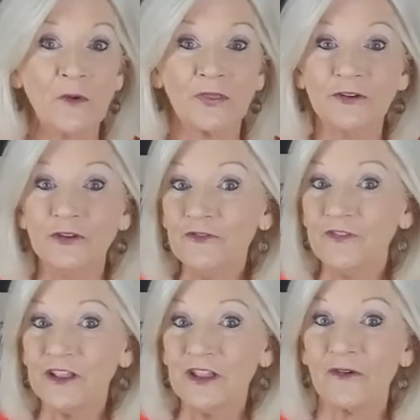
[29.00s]
with a new
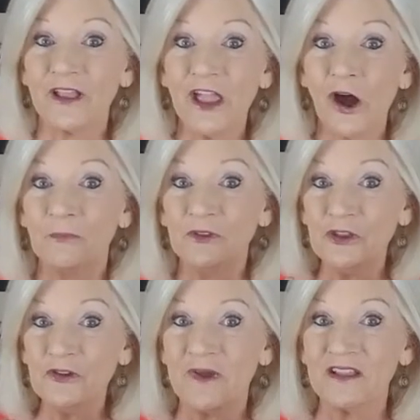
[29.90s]
video to help
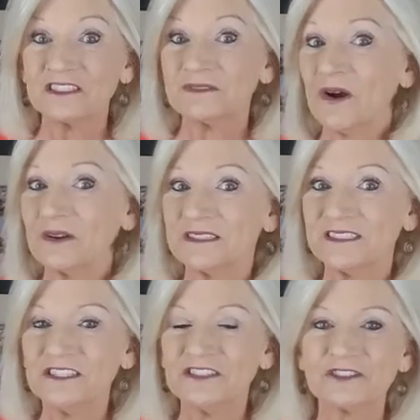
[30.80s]
you make smart
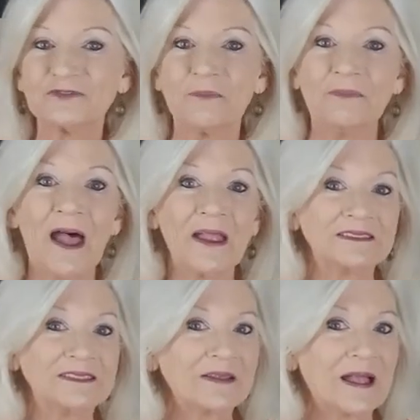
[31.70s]
decisions when buying
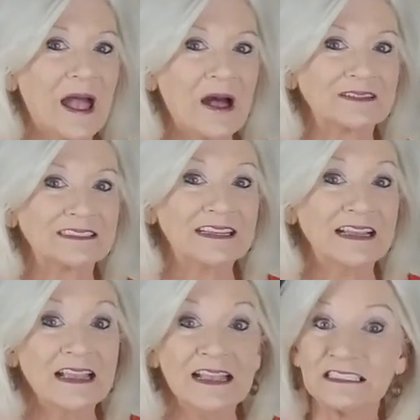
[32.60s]
or selling a house.
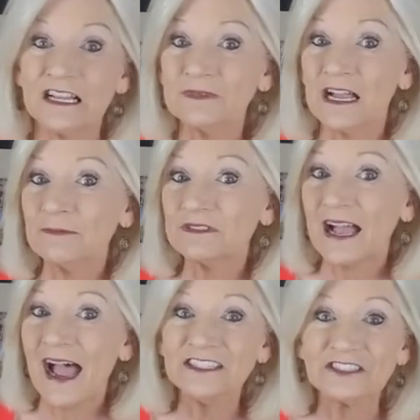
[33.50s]
And sometimes
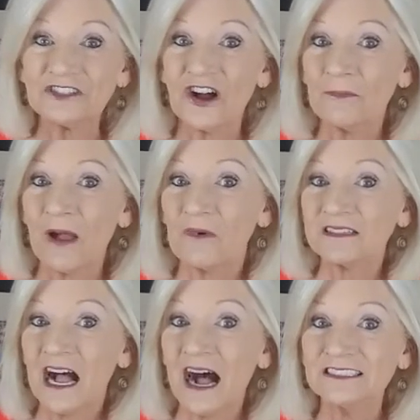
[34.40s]
I just talk about
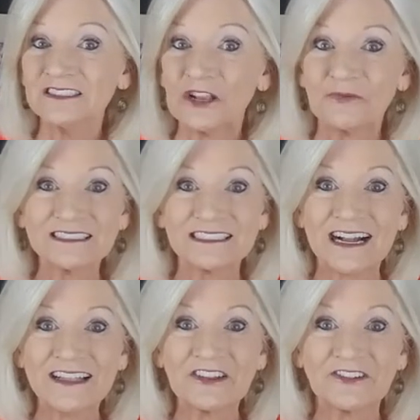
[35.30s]
what's hot and what's
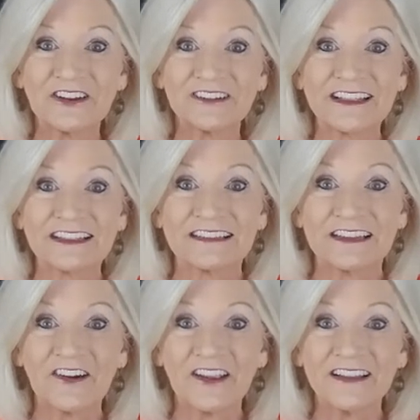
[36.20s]
not in the greater
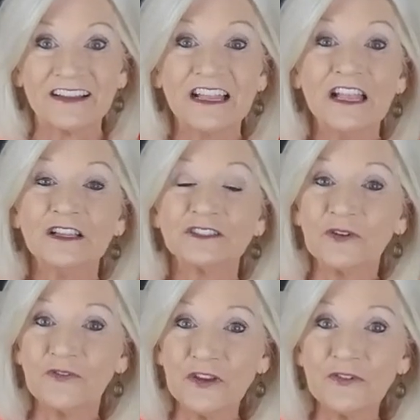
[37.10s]
Lakeland area.
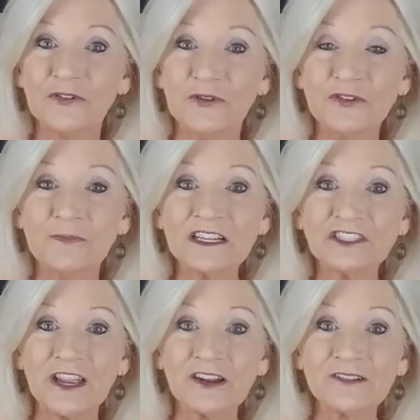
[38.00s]
So if you're new to my
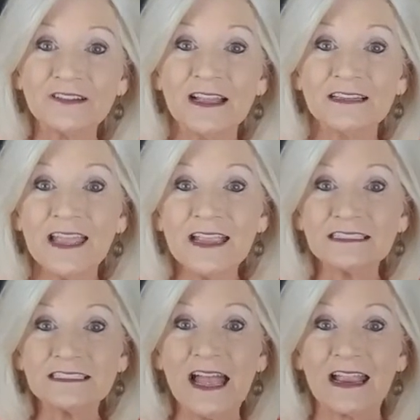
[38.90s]
channel, take a
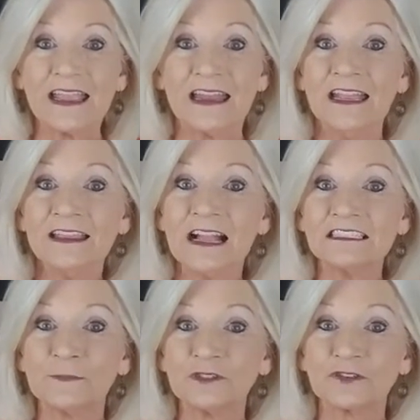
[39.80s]
sec and hit
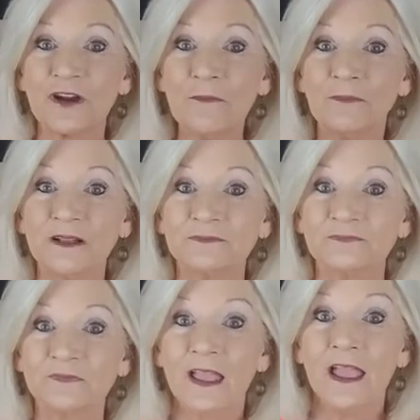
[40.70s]
that subscribe
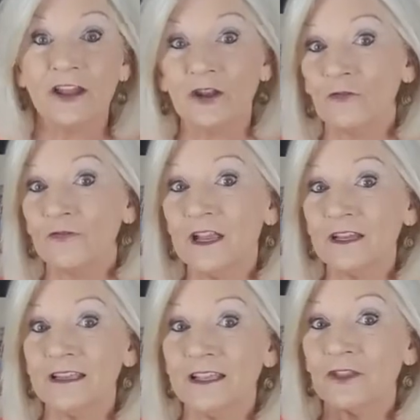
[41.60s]
button. And don't
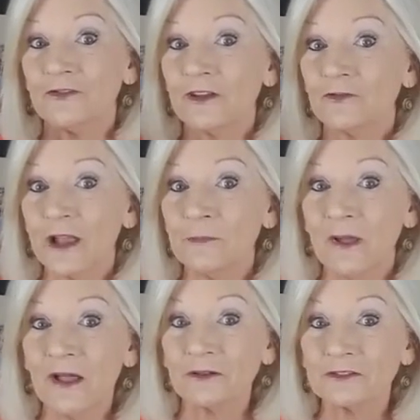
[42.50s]
forget to hit the little red
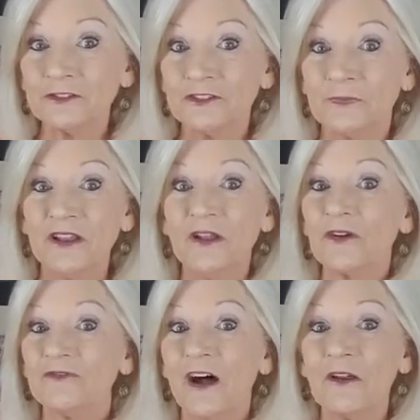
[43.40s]
bell too to be
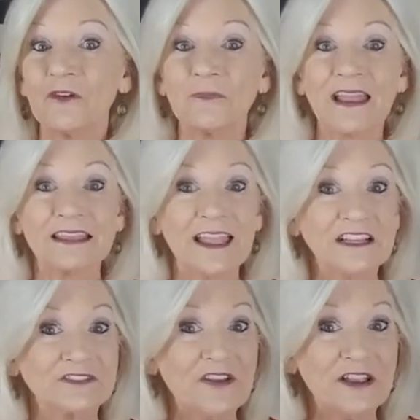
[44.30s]
notified when my
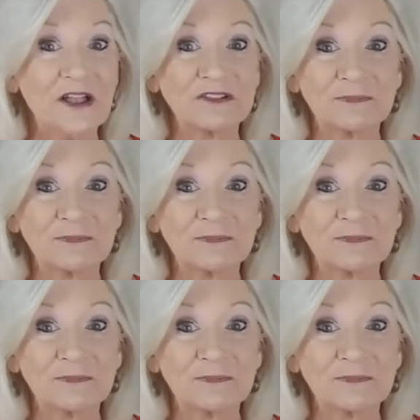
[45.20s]
latest video is